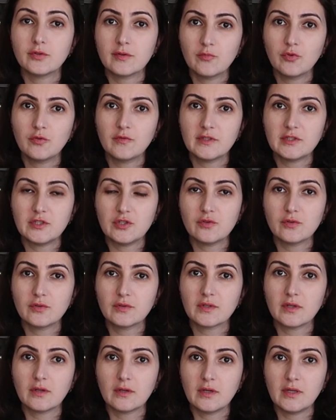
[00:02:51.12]
remove it,
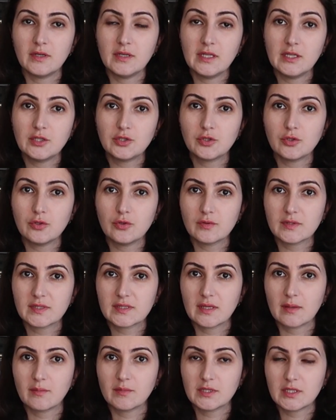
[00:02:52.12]
you need to use
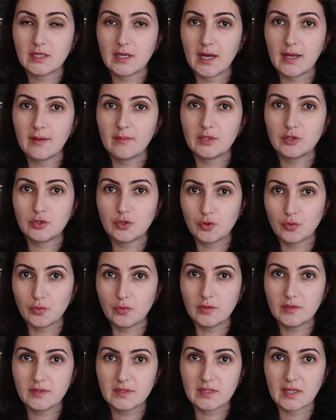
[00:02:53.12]
some time and
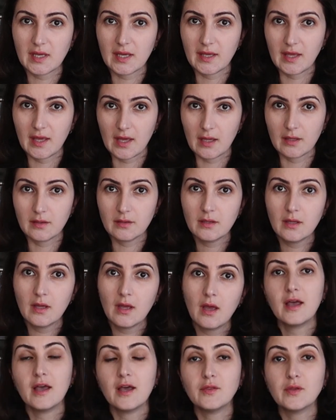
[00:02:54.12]
tools again.
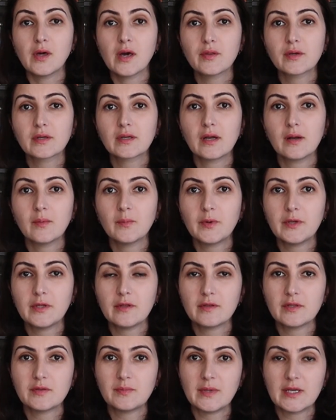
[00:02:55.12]
Another
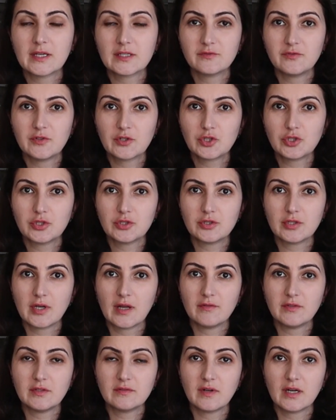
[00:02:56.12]
company that makes friction
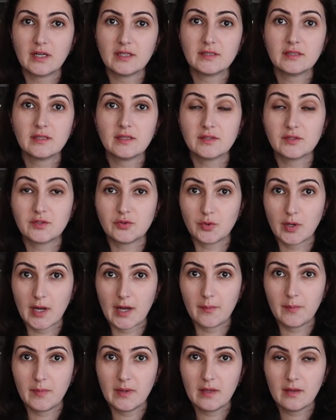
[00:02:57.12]
drive device is
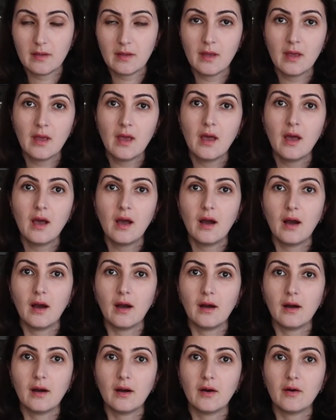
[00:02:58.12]
Rubbee.
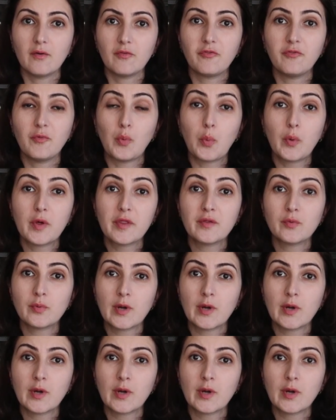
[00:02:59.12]
With